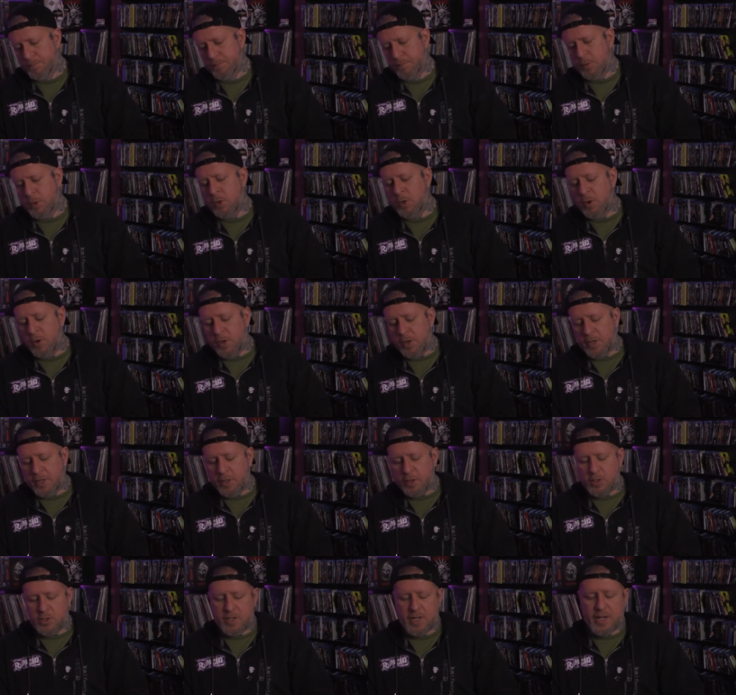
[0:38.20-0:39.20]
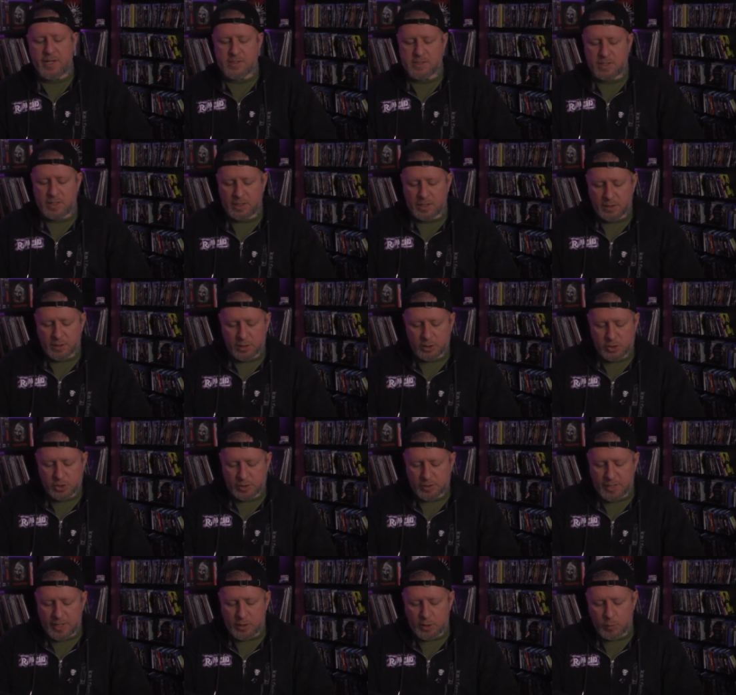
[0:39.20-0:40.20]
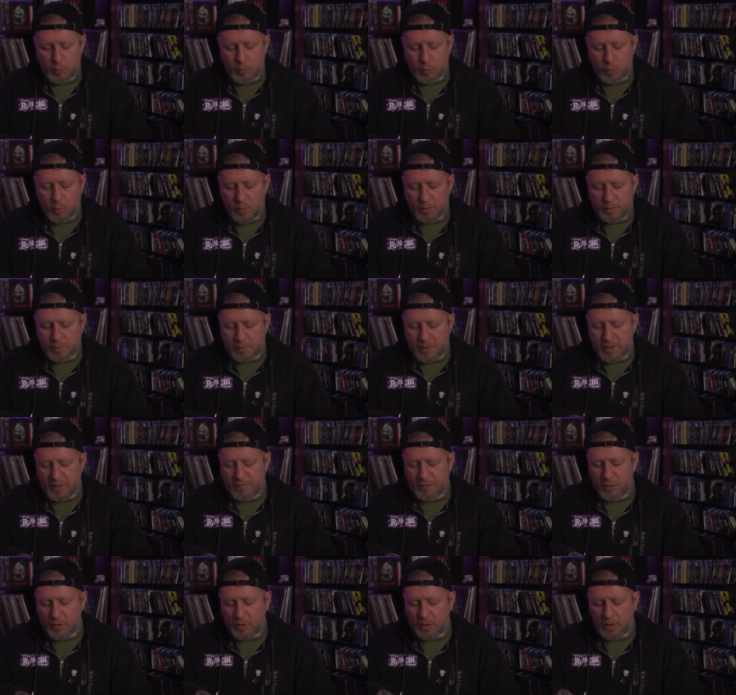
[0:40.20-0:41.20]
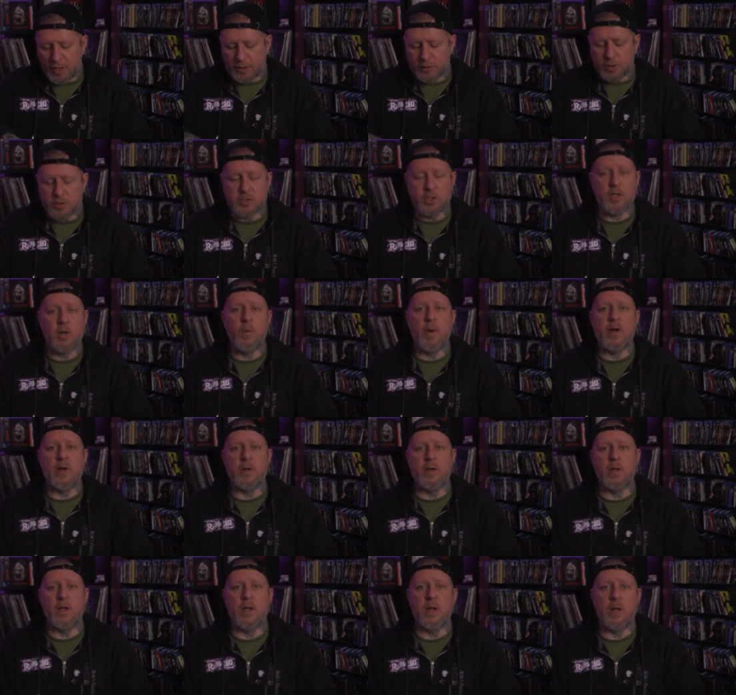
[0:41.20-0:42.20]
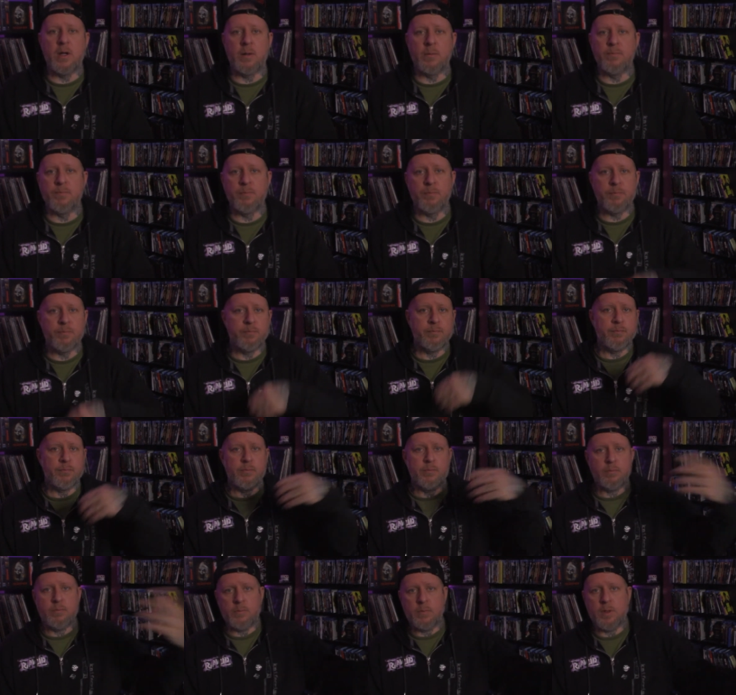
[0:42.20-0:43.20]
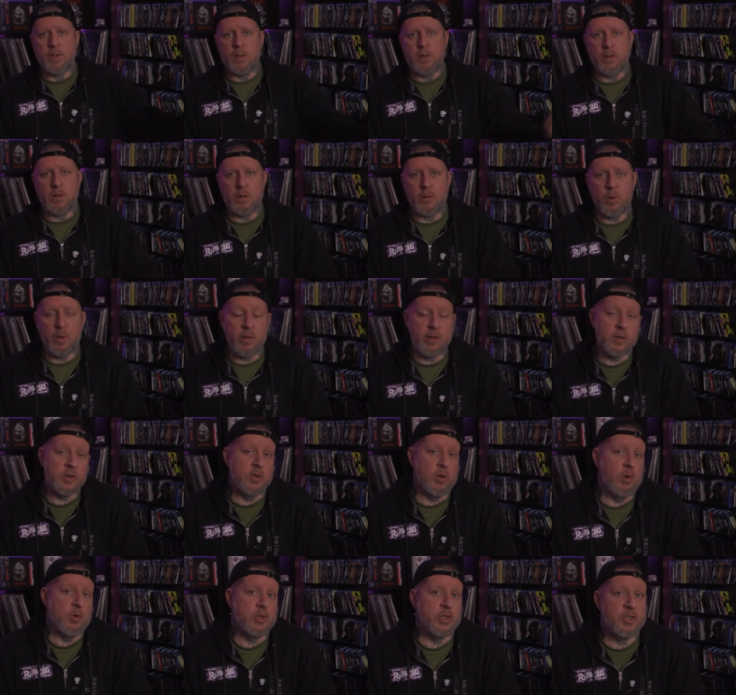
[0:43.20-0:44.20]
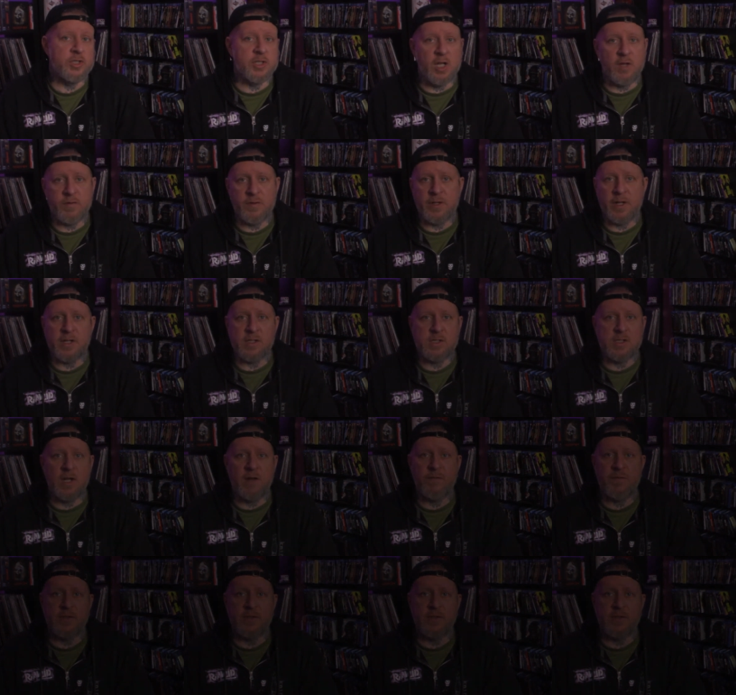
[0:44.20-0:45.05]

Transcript: you know, you're going to get your things in the condition that you would want them in if you're a collector. It's a good way to, um, well, indulge yourself and get stuff.